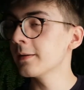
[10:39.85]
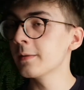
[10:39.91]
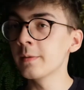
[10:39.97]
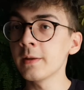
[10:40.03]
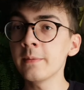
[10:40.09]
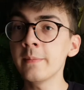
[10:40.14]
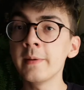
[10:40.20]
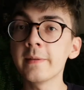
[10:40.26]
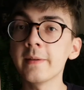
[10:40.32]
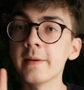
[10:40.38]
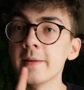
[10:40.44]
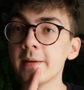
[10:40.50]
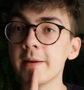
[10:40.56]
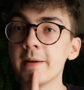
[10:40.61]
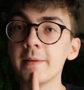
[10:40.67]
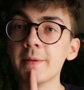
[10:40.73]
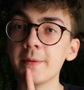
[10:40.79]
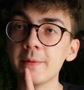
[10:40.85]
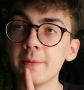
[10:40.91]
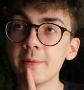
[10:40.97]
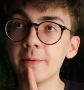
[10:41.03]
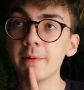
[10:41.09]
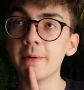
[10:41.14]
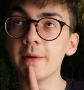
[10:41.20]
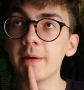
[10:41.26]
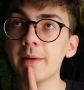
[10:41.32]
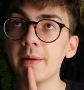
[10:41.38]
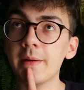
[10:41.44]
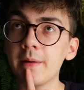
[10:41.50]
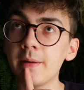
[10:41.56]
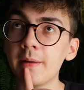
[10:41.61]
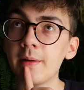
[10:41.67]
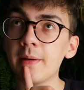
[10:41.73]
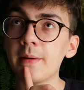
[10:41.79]
That being said, I saw
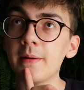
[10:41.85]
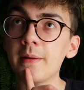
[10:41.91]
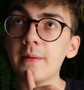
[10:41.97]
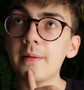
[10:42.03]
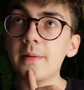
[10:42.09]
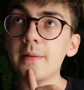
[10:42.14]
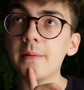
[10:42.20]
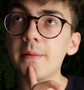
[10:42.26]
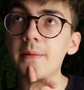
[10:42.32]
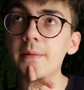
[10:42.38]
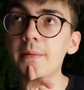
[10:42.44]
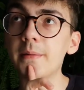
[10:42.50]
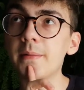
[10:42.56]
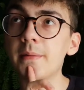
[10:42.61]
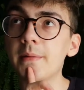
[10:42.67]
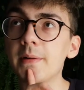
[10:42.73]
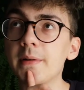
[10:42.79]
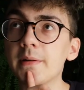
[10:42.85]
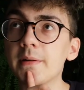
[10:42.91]
a